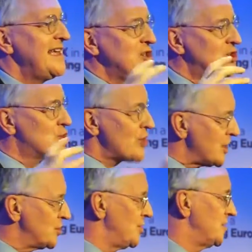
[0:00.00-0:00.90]

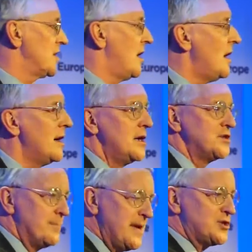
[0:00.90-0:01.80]
instructions are
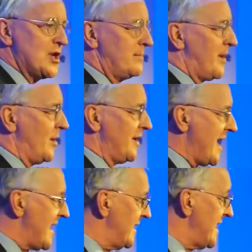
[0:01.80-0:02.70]
to Michel
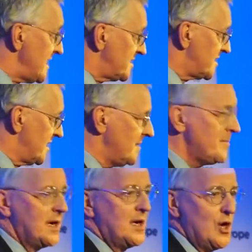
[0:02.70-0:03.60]
Barnier and his
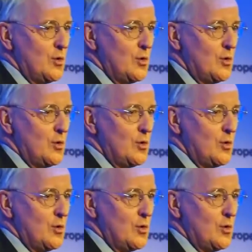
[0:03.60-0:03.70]
team,